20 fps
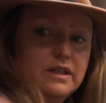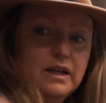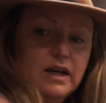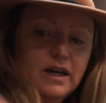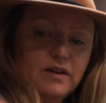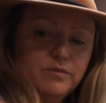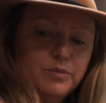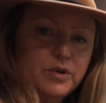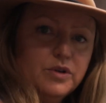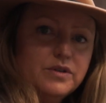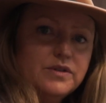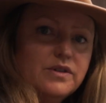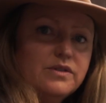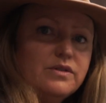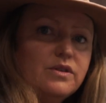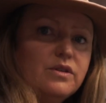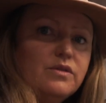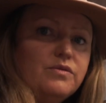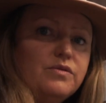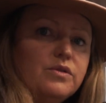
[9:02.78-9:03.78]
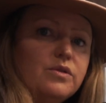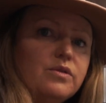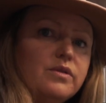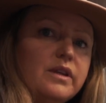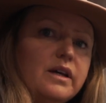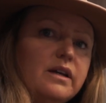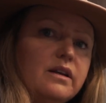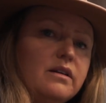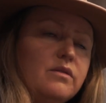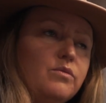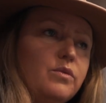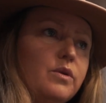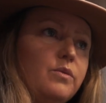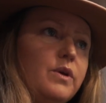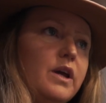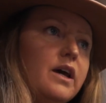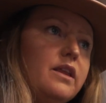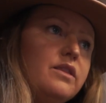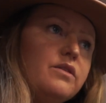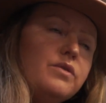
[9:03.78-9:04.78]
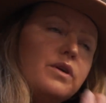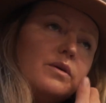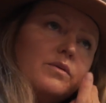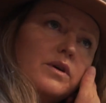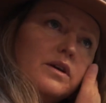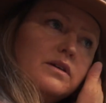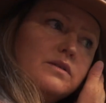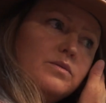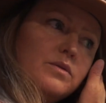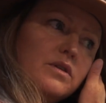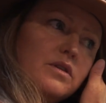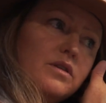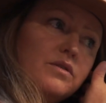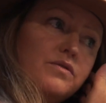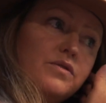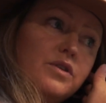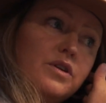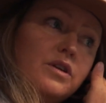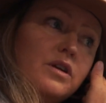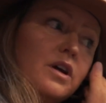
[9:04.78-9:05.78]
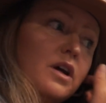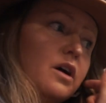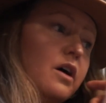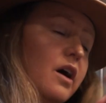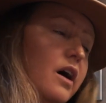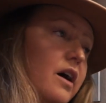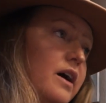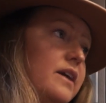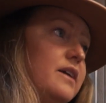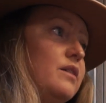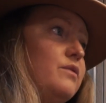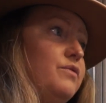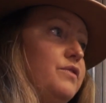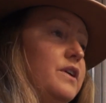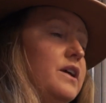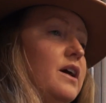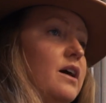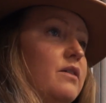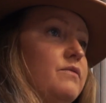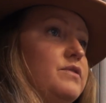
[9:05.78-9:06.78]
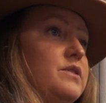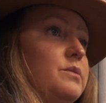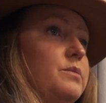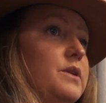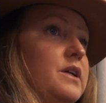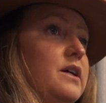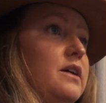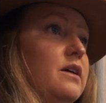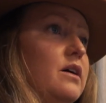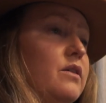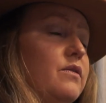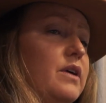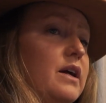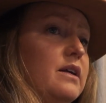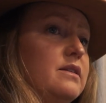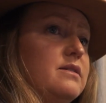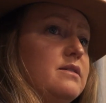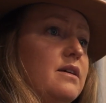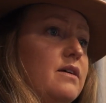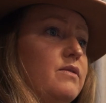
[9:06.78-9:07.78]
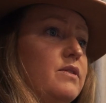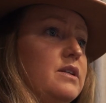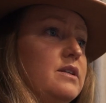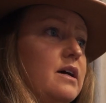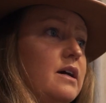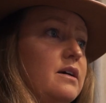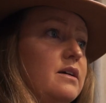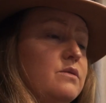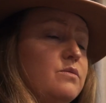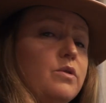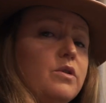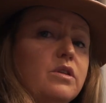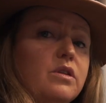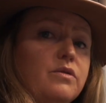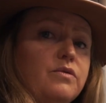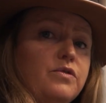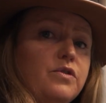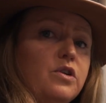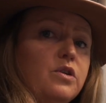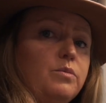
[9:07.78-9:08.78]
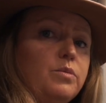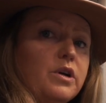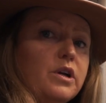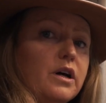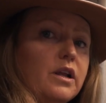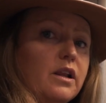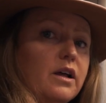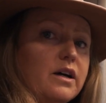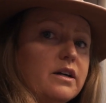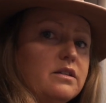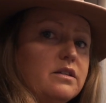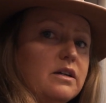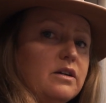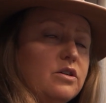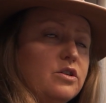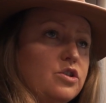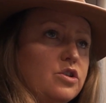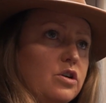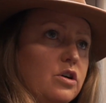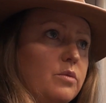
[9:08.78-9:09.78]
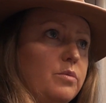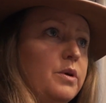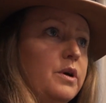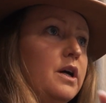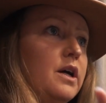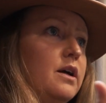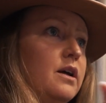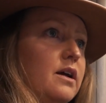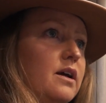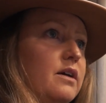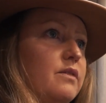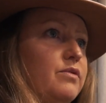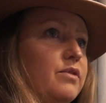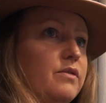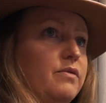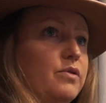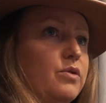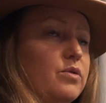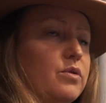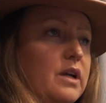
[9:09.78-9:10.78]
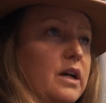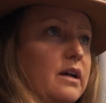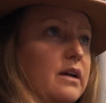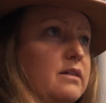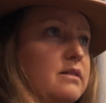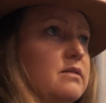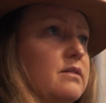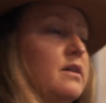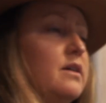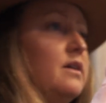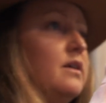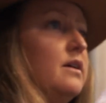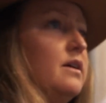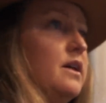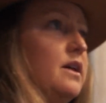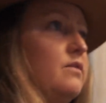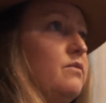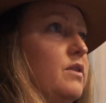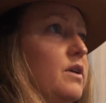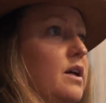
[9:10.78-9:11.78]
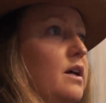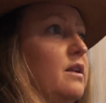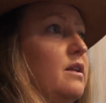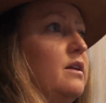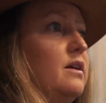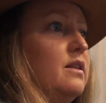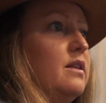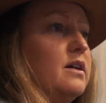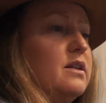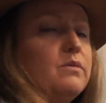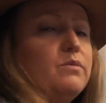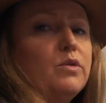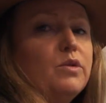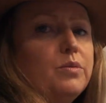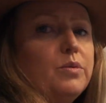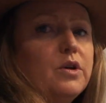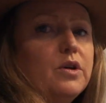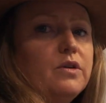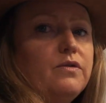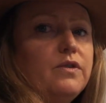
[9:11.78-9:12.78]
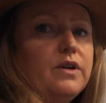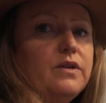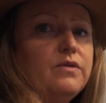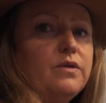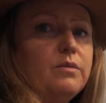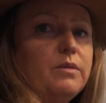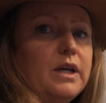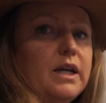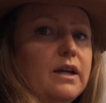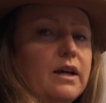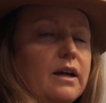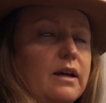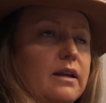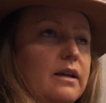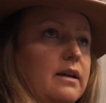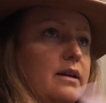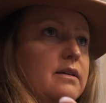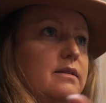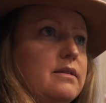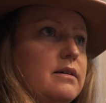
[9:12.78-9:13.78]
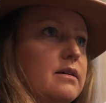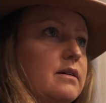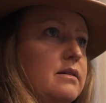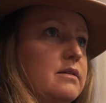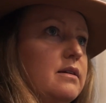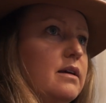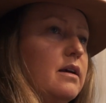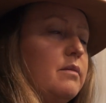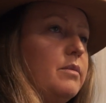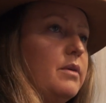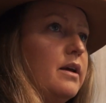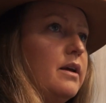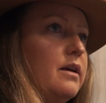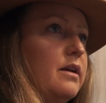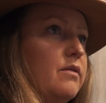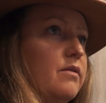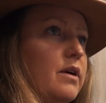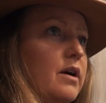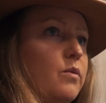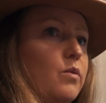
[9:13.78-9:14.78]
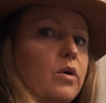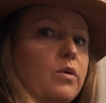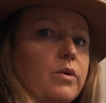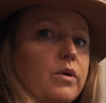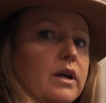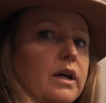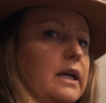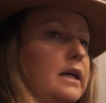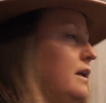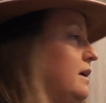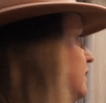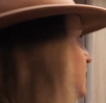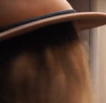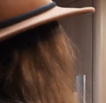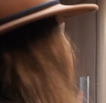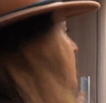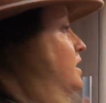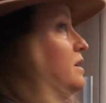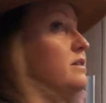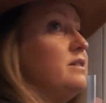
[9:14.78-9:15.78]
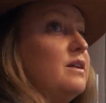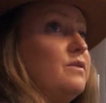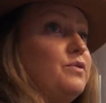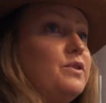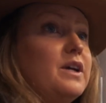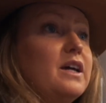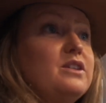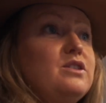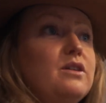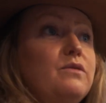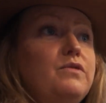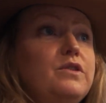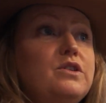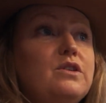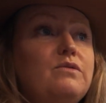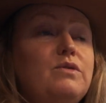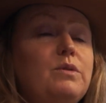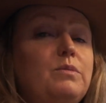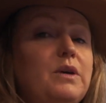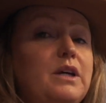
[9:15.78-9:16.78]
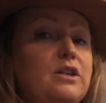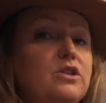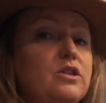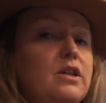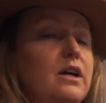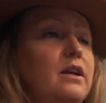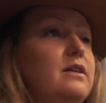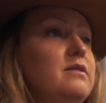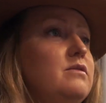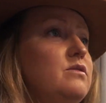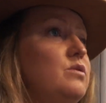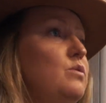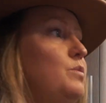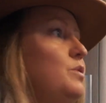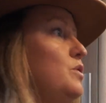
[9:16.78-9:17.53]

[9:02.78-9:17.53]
have boxes on the floor then when we had 3 weeks worth of food. I can fit comfortably around 7 days worth of food, but I like to shop every 4 days. In reality, that's more perfect for me and easier to get my head around what we're eating. But if we're catching fish off the beach, that is super